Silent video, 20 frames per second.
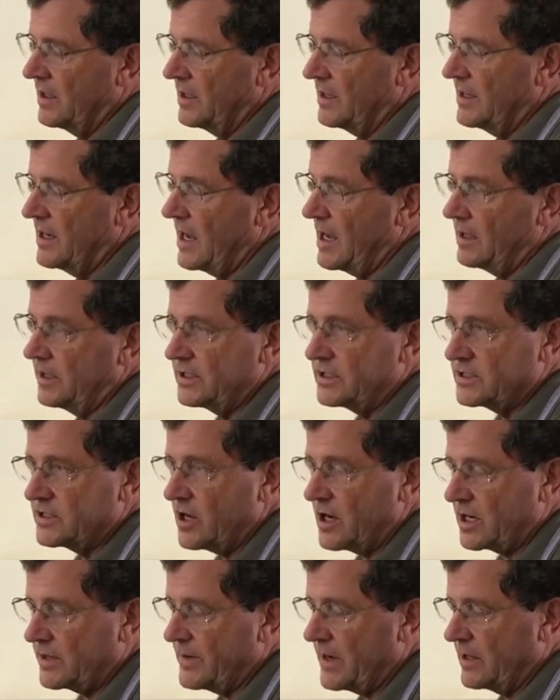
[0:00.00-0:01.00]
Now let's
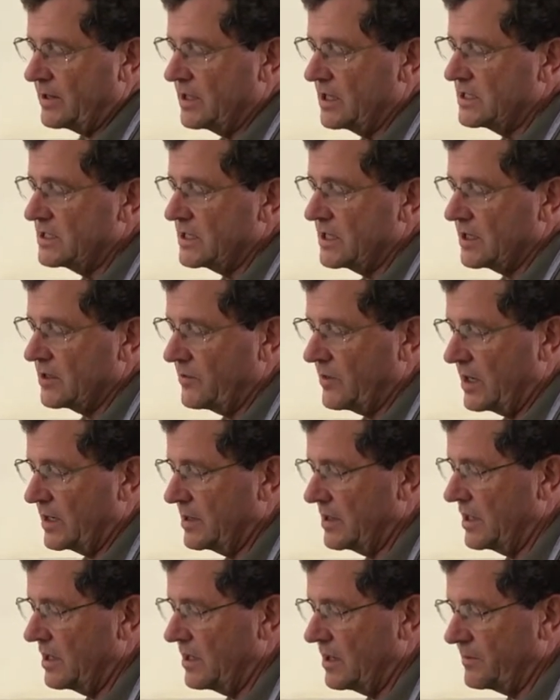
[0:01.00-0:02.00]
talk about this thing right
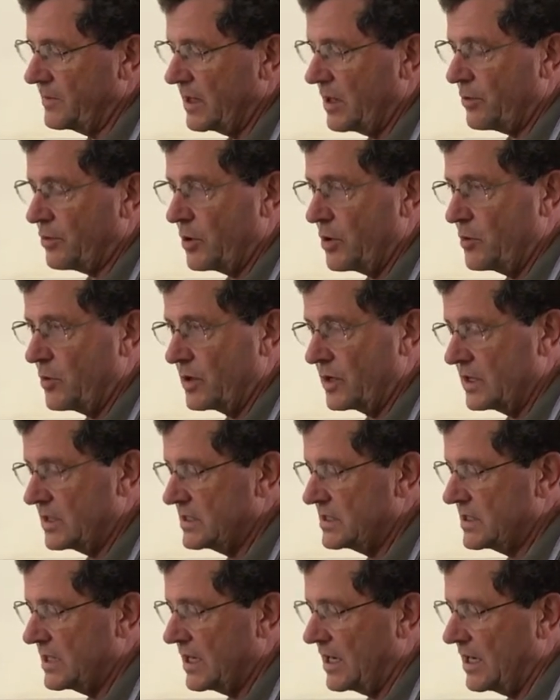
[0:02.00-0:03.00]
there. I'm going to throw one of these
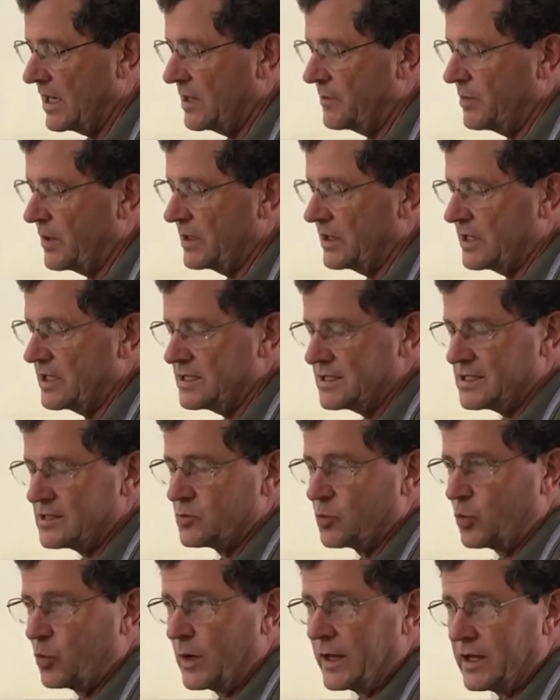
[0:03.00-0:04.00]
today, but this is
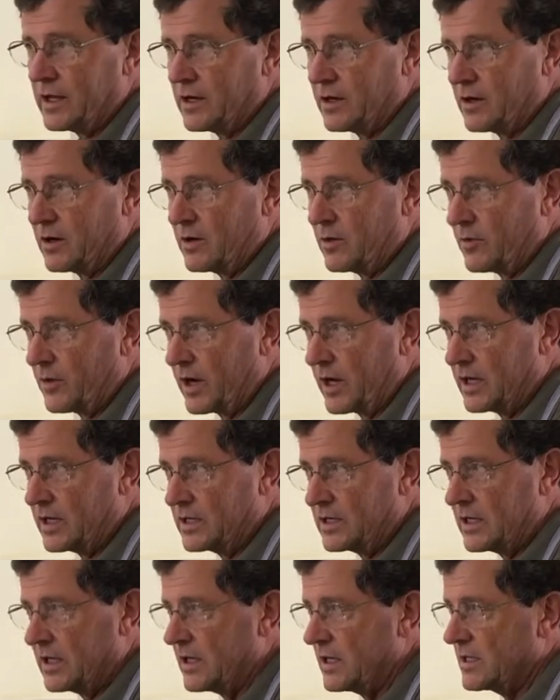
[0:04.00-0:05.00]
weird, right?
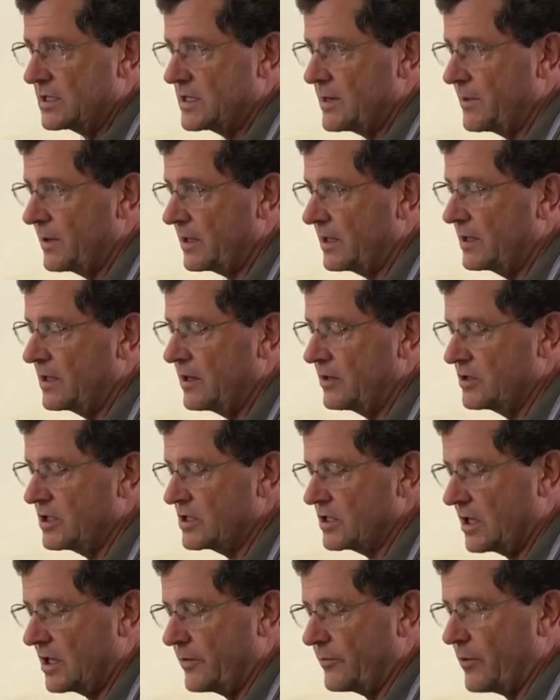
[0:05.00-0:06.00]
Typically they're
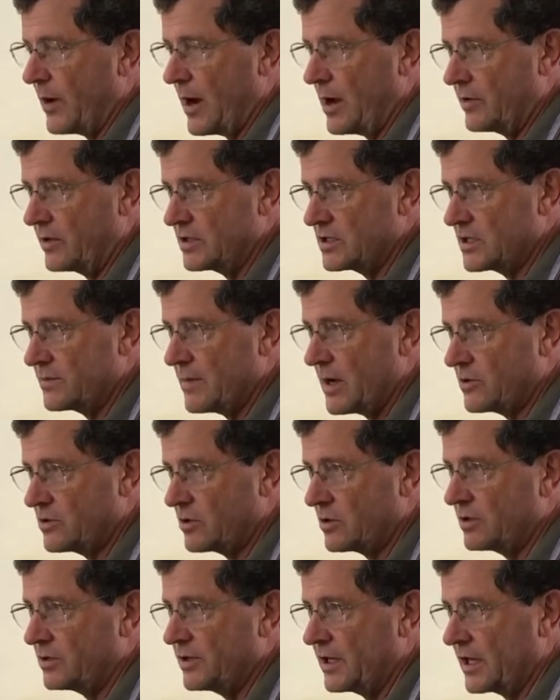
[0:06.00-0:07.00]
just kind of round and
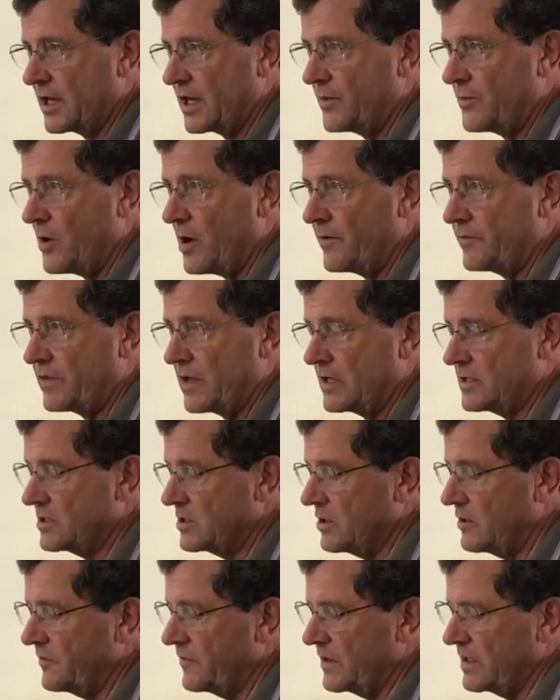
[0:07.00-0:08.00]
symmetrical and they come off that
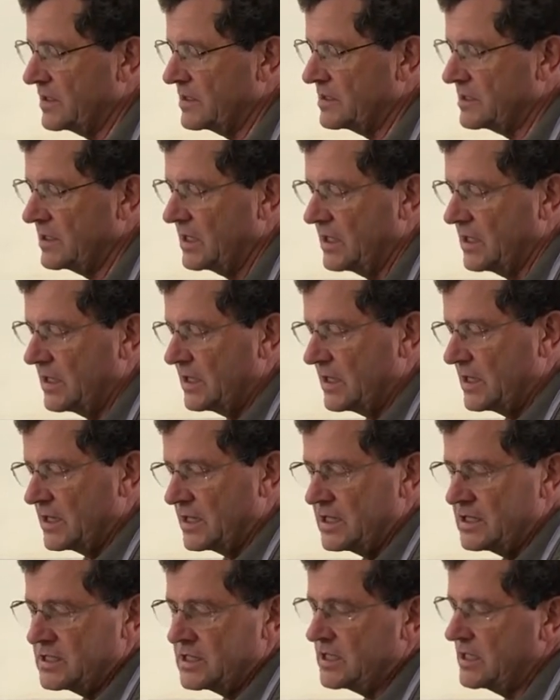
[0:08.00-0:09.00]
surface.
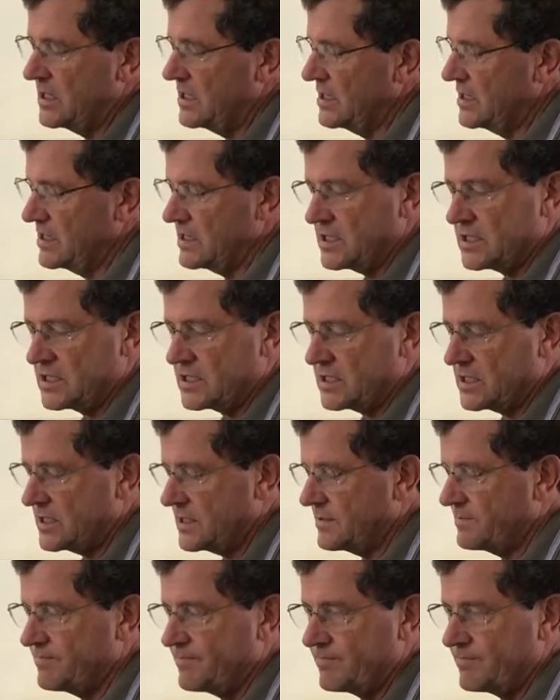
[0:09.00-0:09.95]
This is,